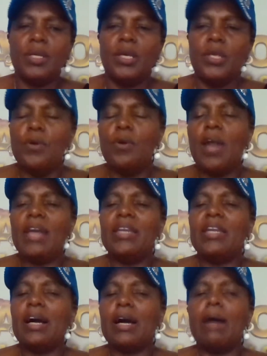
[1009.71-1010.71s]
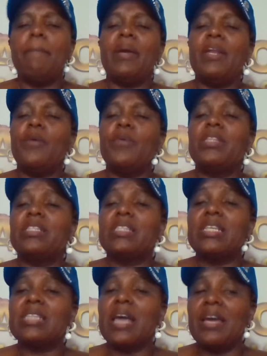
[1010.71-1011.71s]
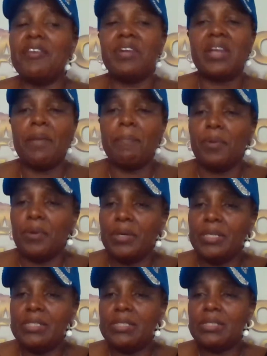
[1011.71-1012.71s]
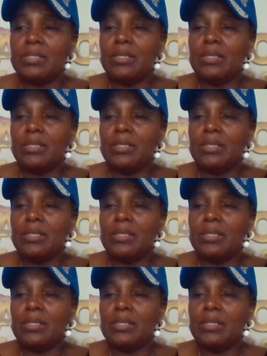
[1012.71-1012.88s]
you land in a company with 600 employees,